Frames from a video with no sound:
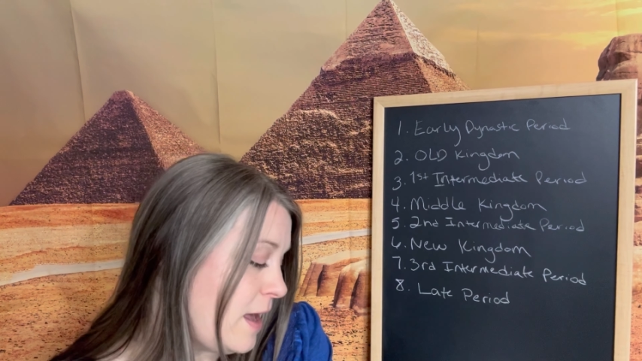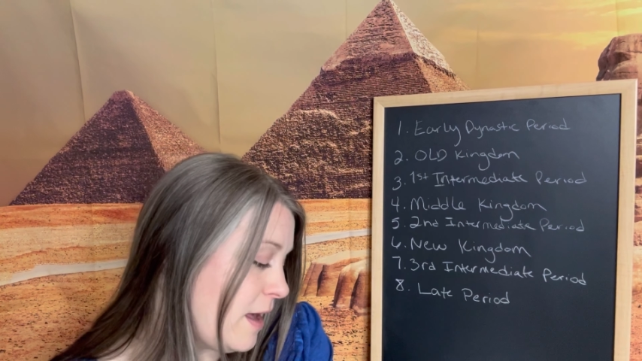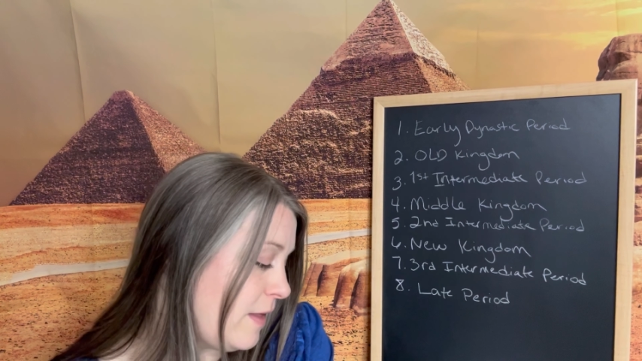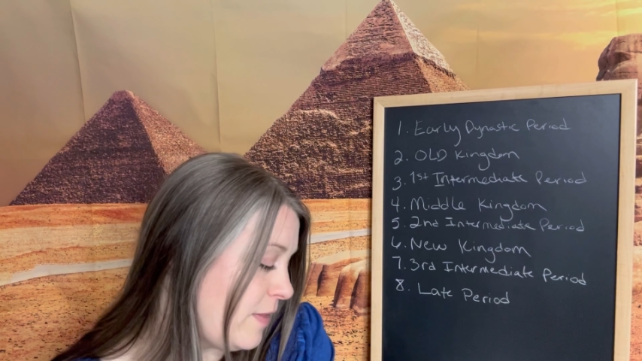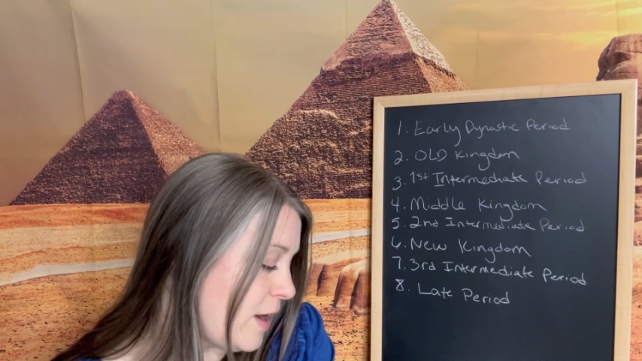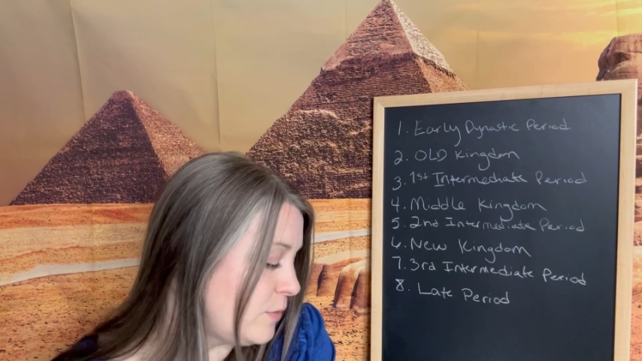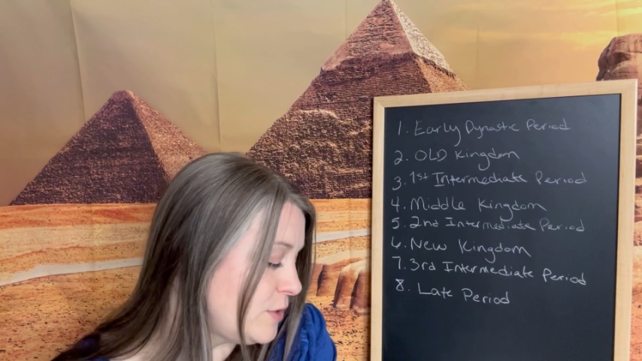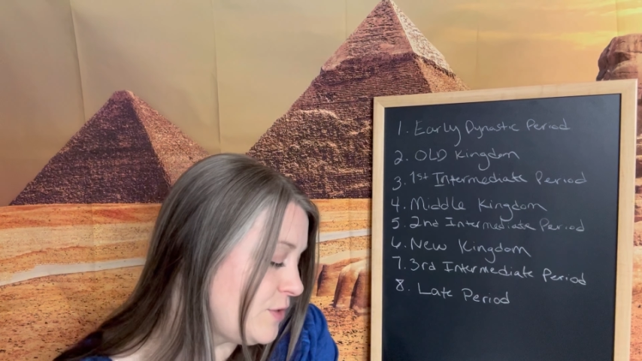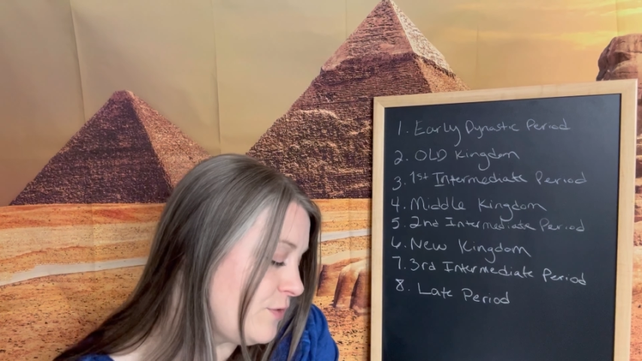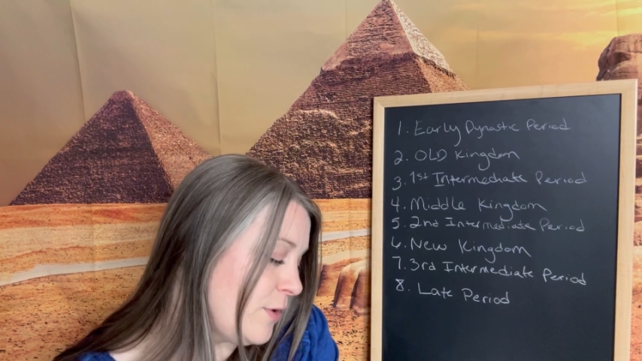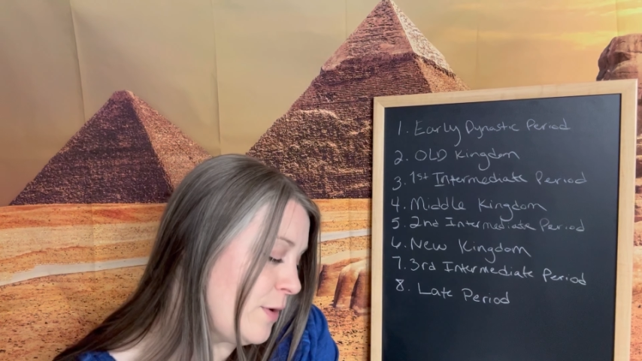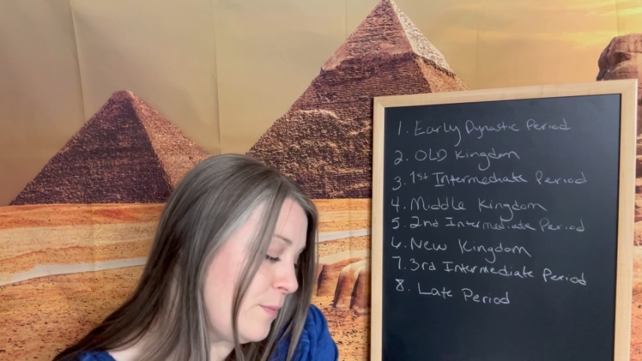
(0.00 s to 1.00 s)
and that was
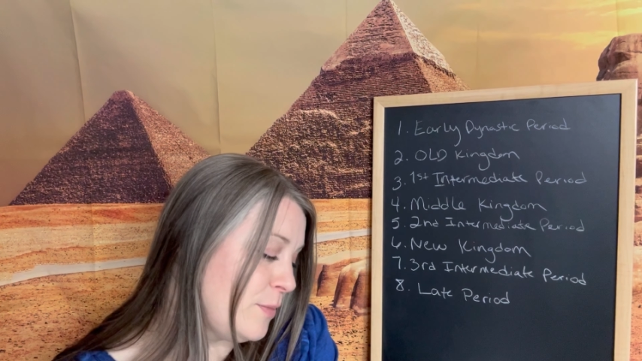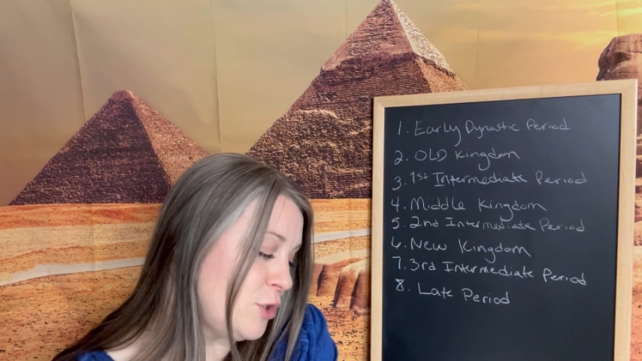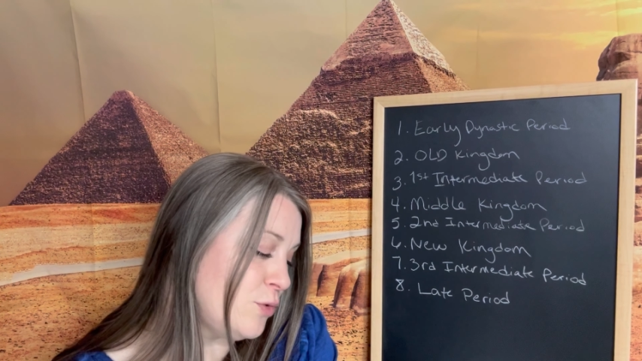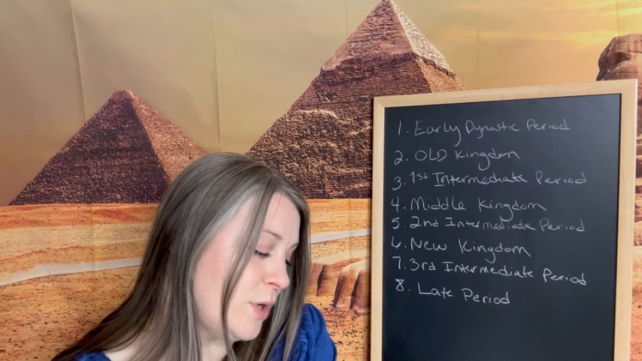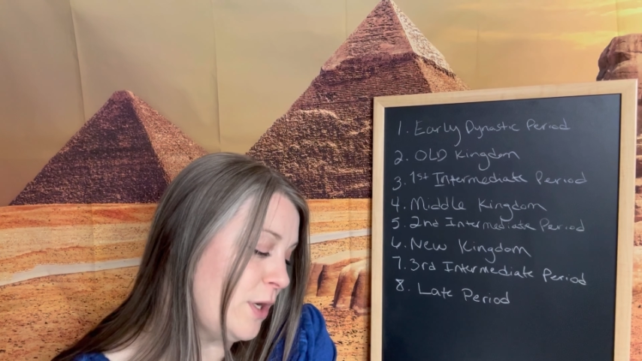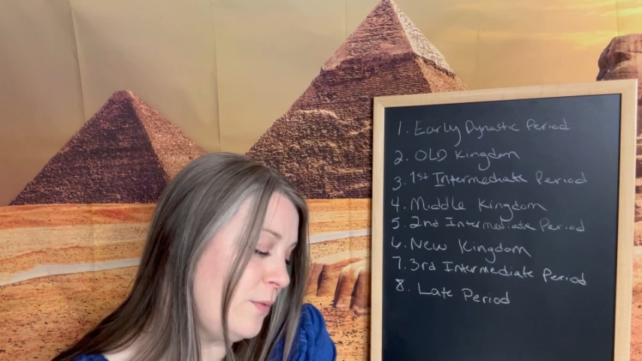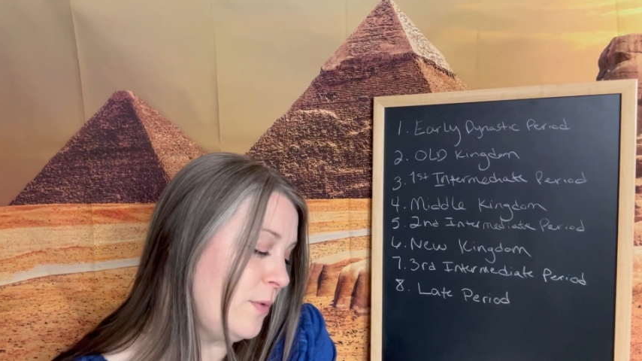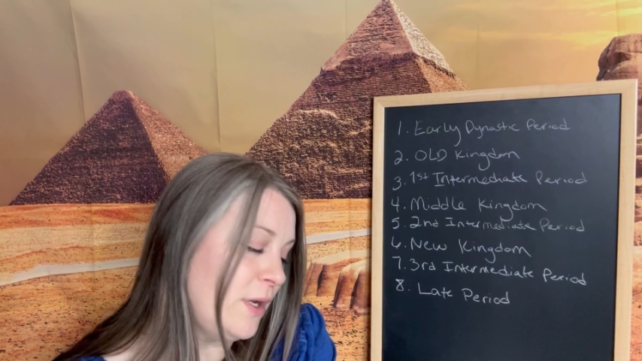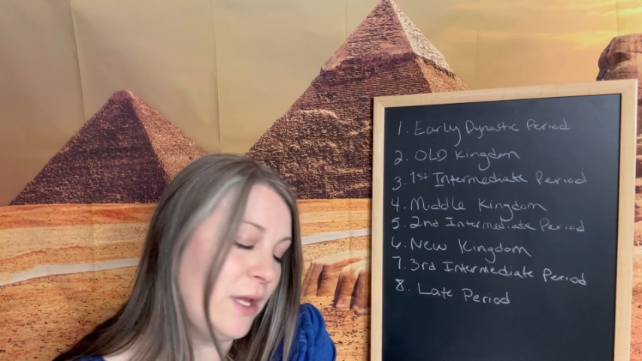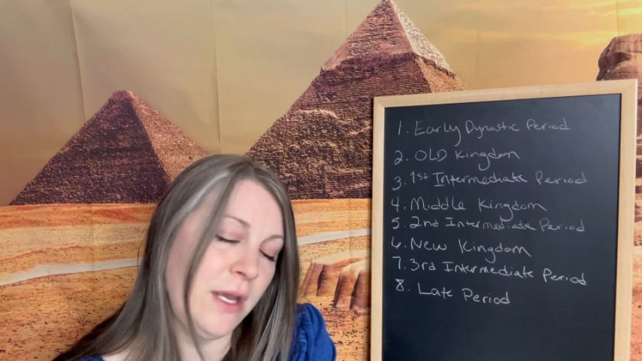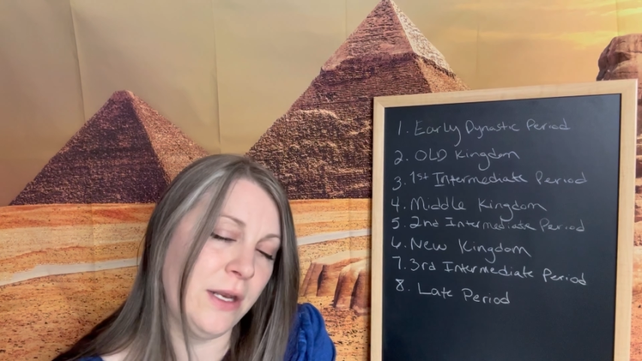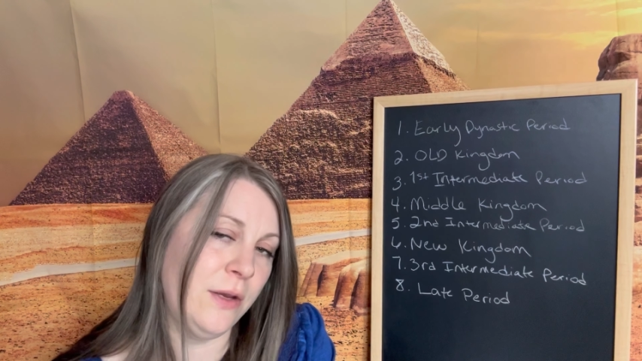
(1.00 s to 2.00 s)
from
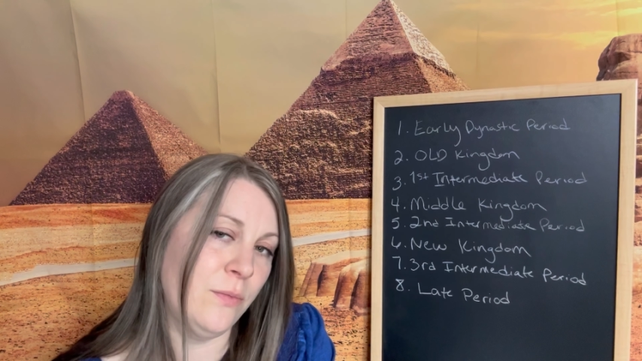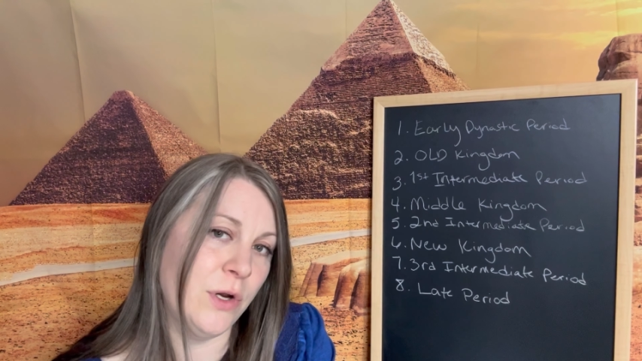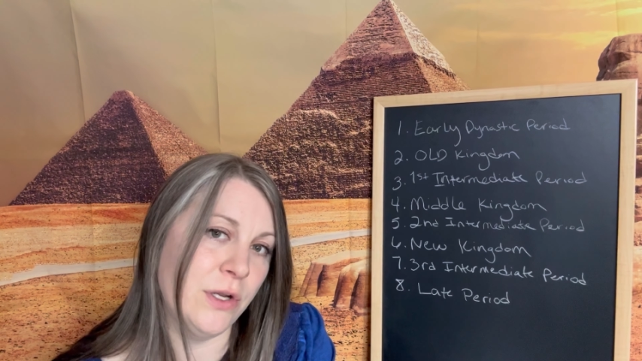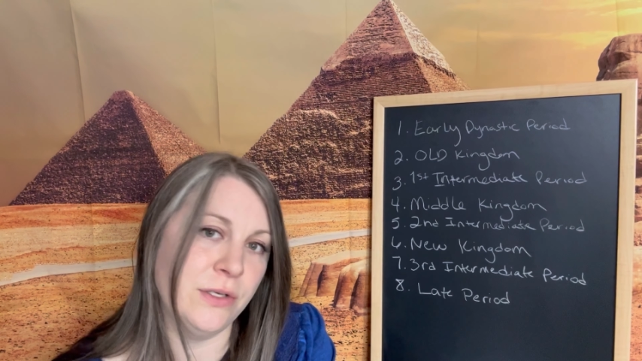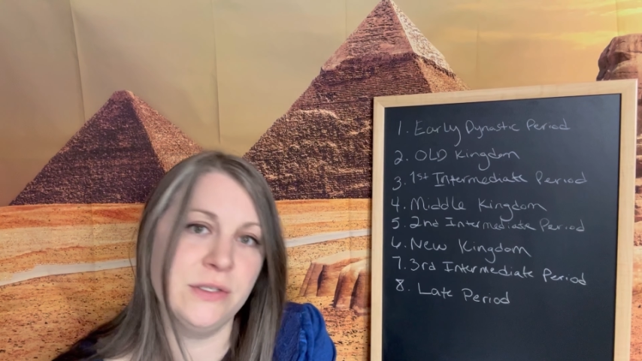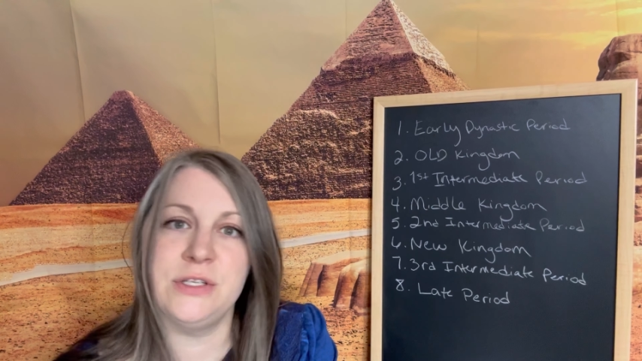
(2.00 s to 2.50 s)
2181